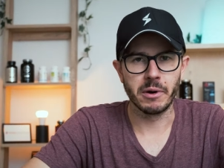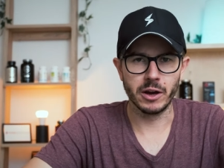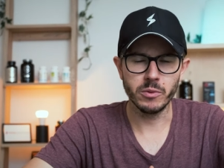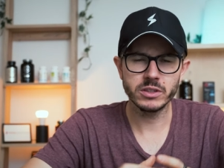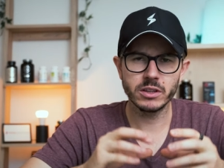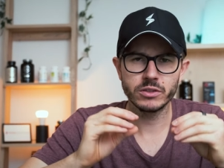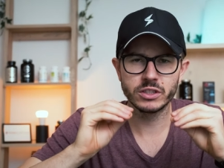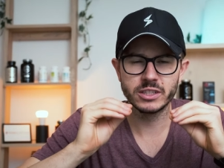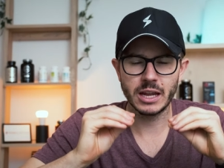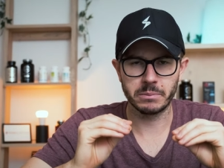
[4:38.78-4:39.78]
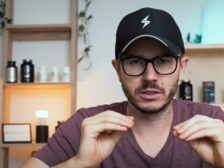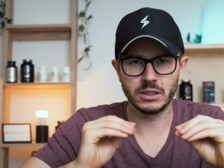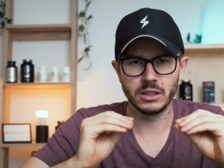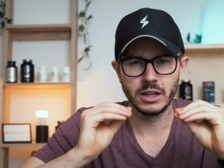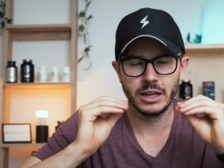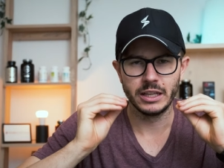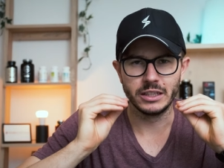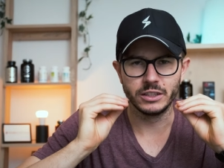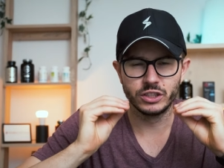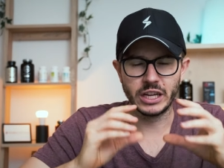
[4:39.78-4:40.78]
but it was those subtle
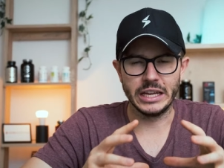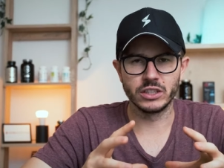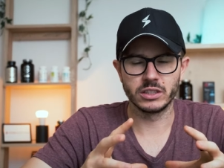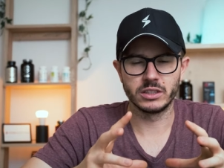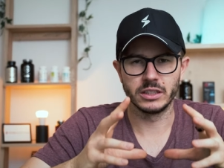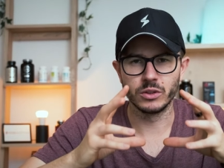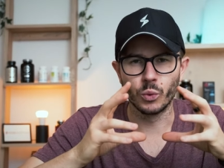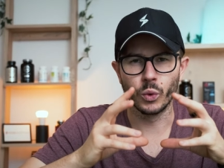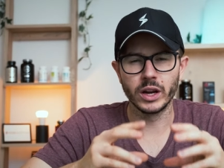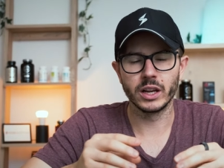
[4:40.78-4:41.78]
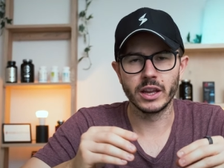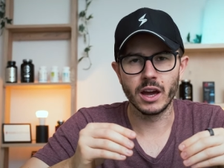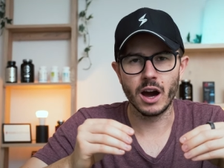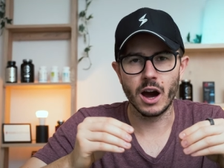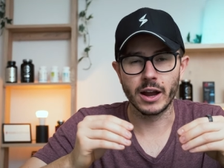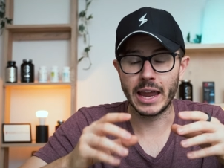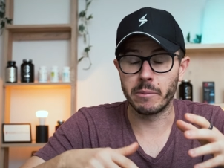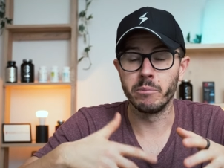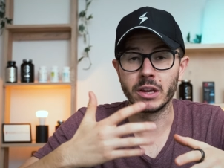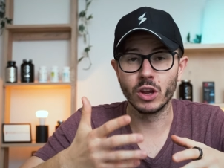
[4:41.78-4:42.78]
changes that really uh,
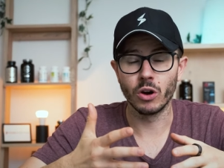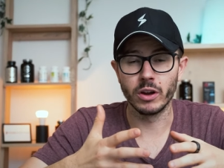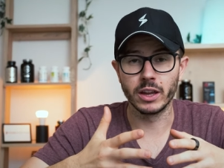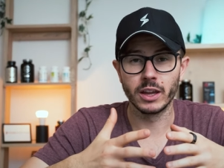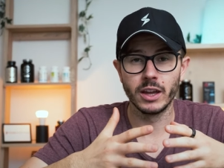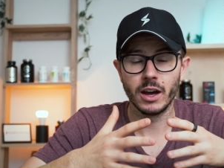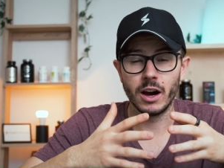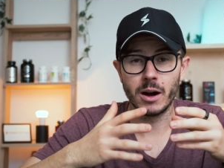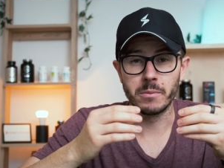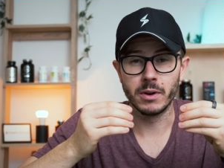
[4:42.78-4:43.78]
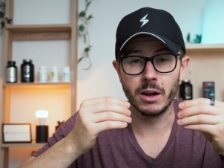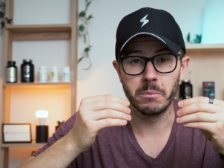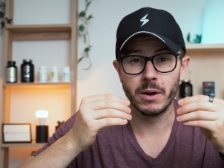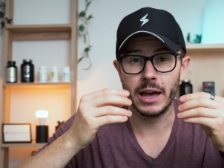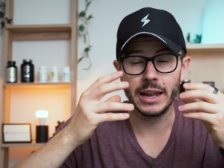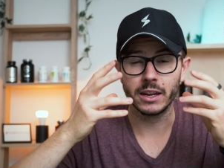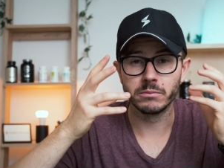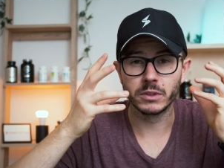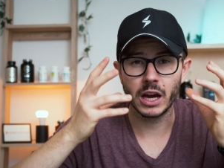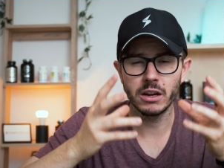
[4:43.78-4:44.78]
kept me going um, um, and
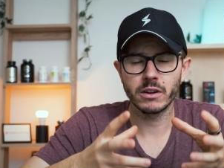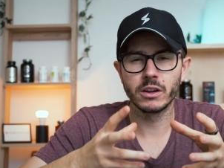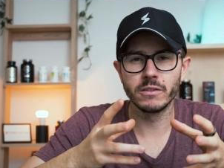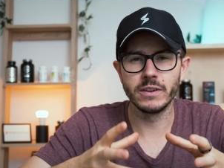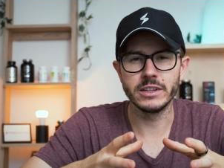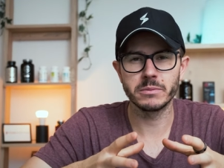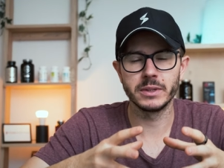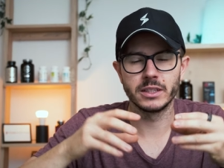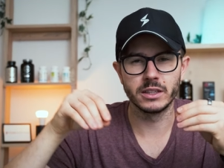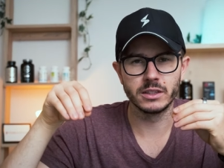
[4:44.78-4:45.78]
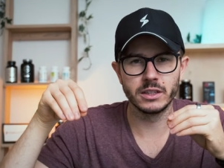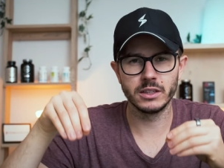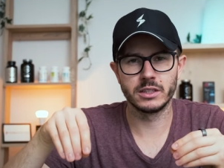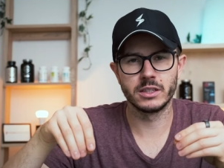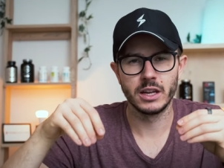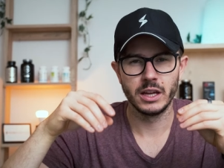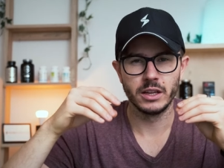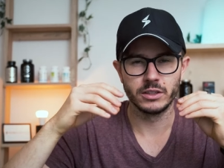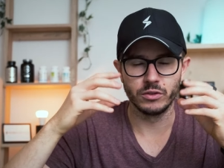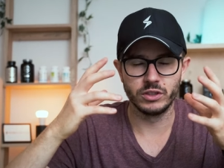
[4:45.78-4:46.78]
kind of convinced me that this,
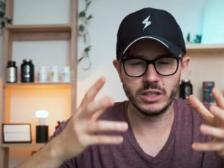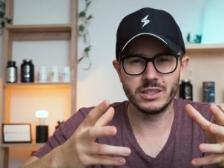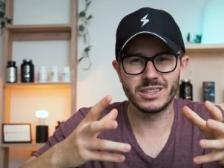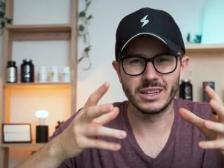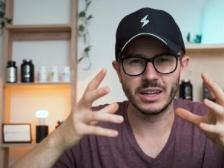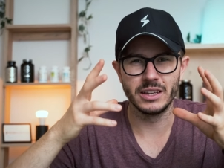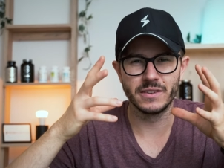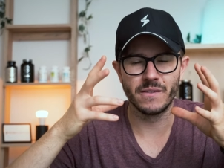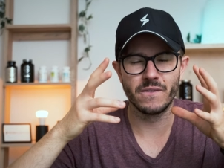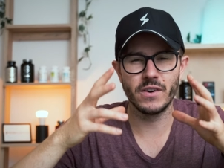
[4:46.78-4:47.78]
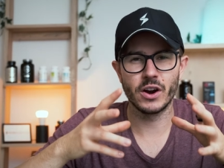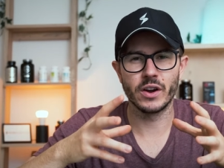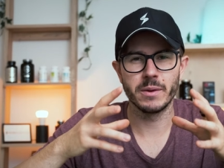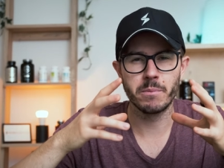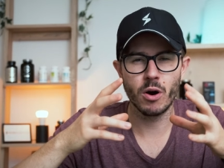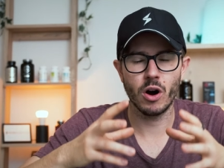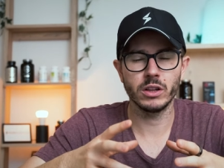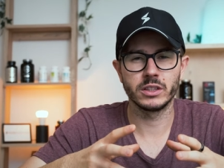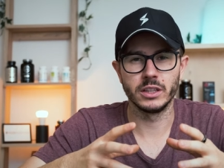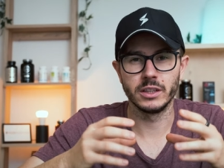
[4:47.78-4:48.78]
so ginseng is very
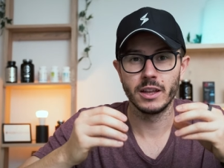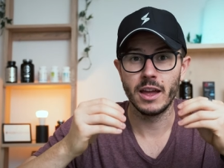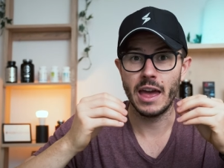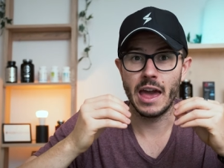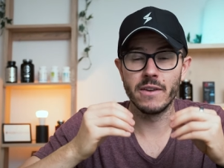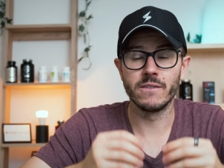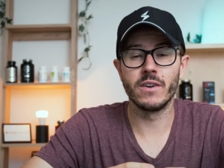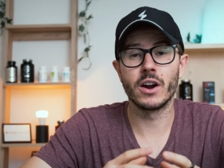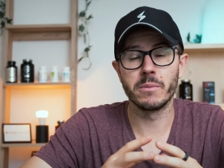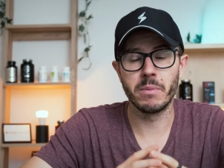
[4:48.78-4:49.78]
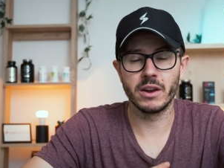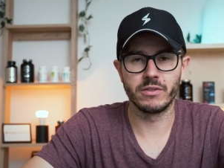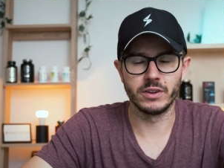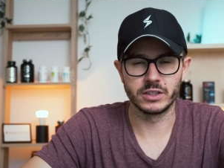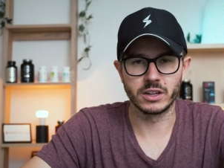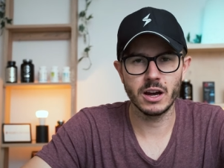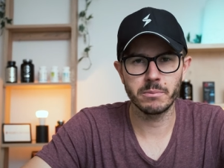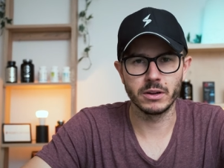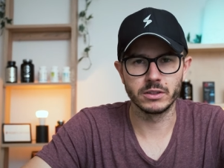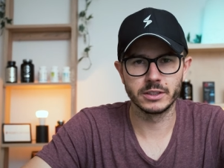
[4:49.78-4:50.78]
potent and very beneficial
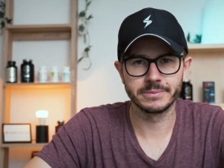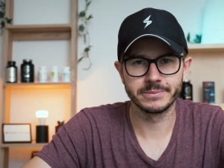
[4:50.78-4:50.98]
compound.